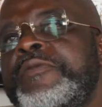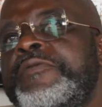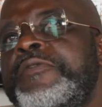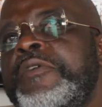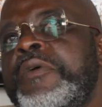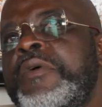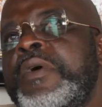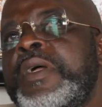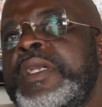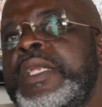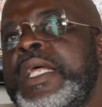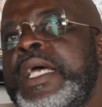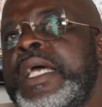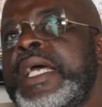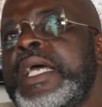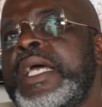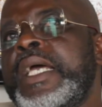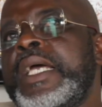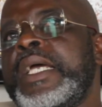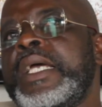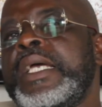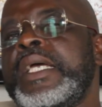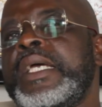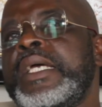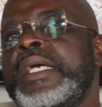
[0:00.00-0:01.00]
before the
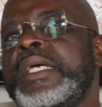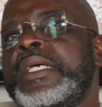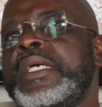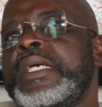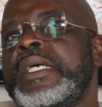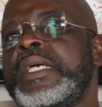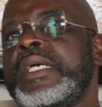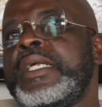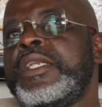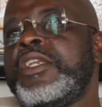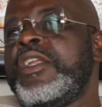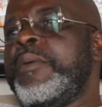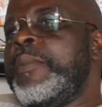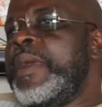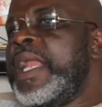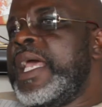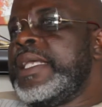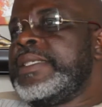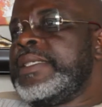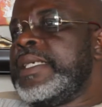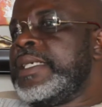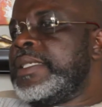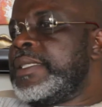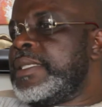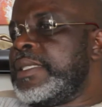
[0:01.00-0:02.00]

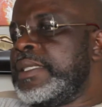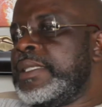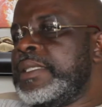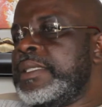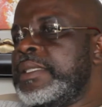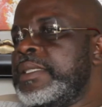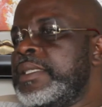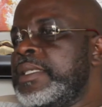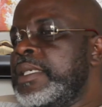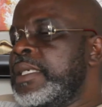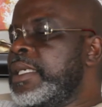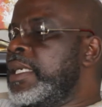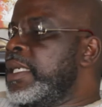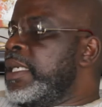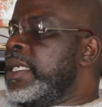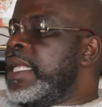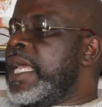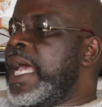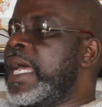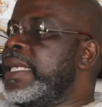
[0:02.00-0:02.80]
normalization, they